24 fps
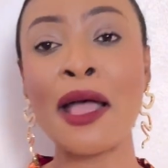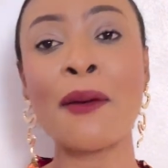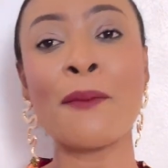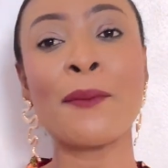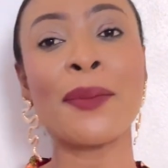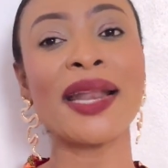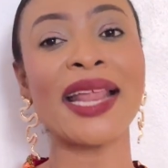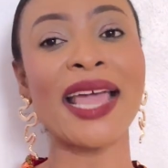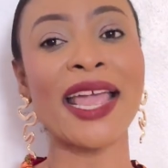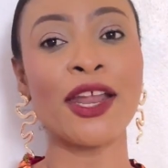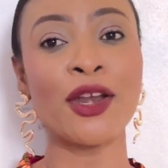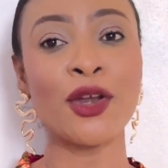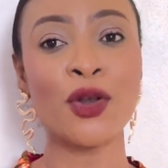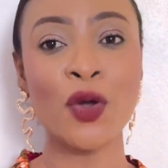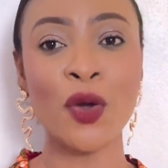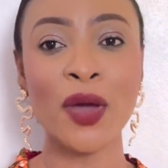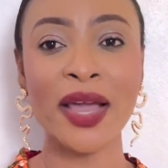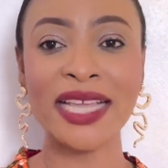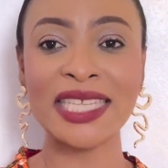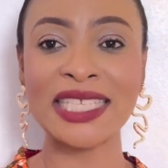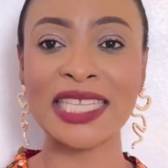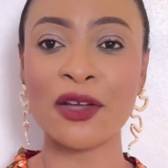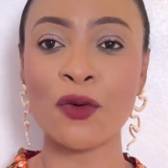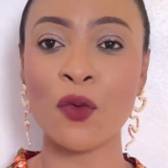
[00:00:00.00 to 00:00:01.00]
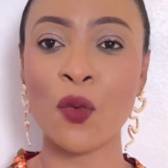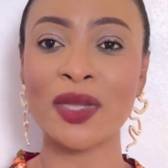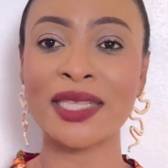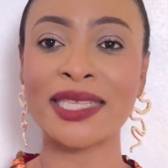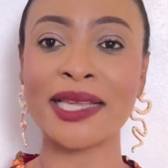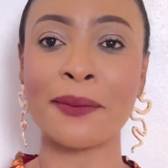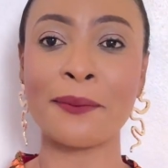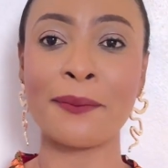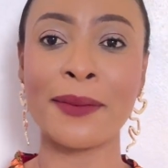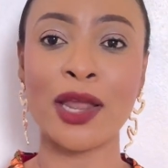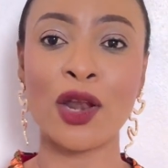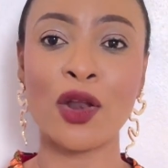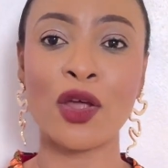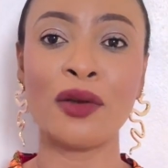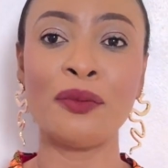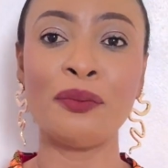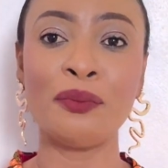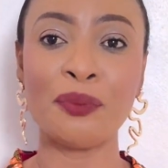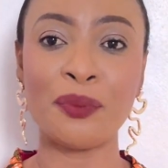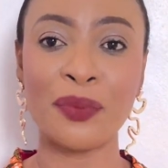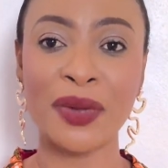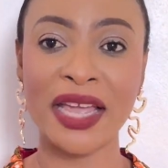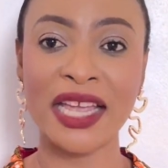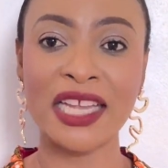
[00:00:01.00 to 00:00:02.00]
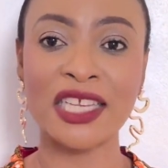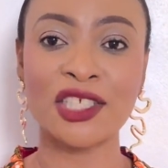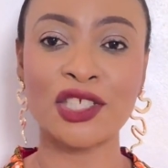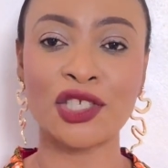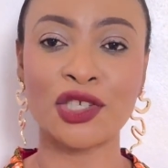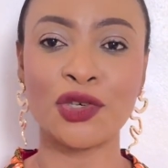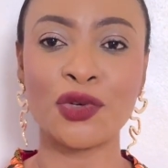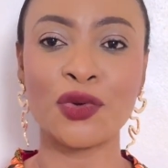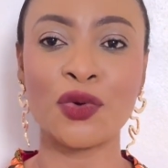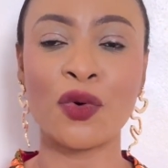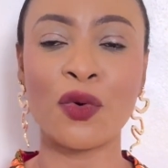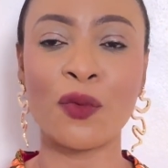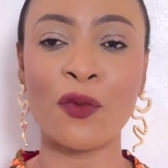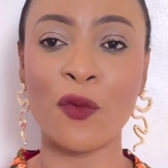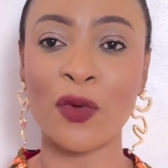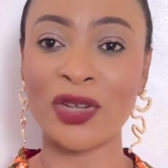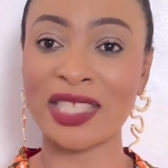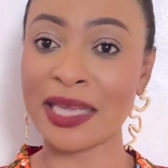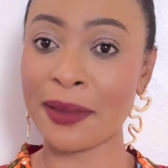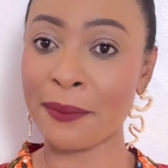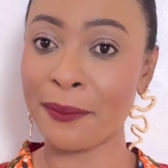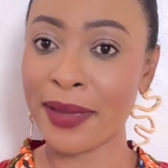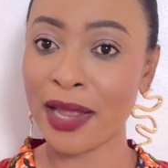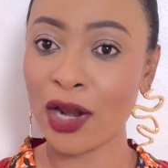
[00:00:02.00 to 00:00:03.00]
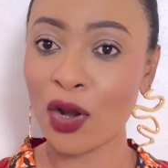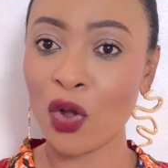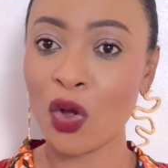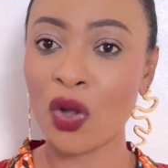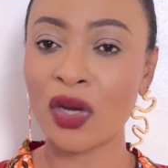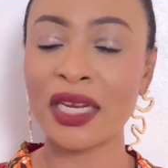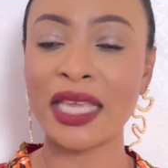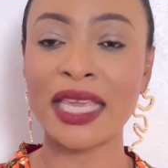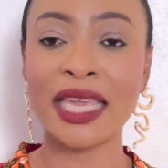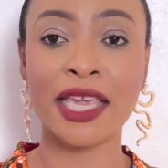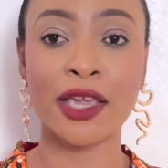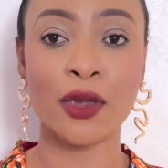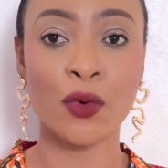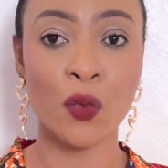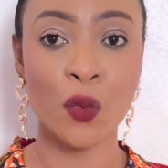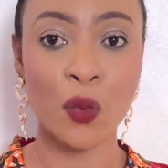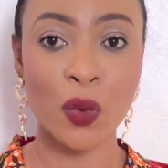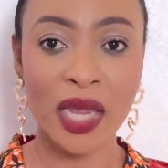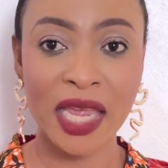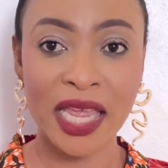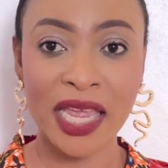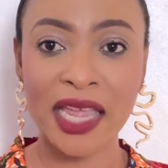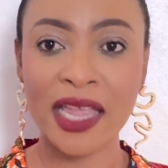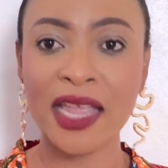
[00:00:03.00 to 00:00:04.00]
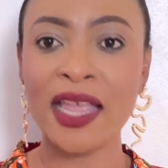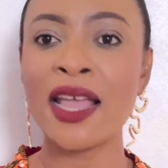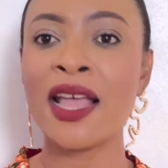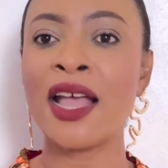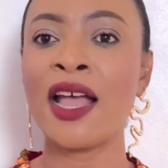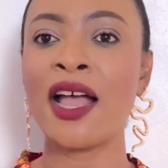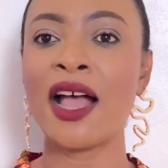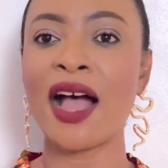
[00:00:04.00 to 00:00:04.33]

but I know it's a watermelon beige, watermelon kiwi.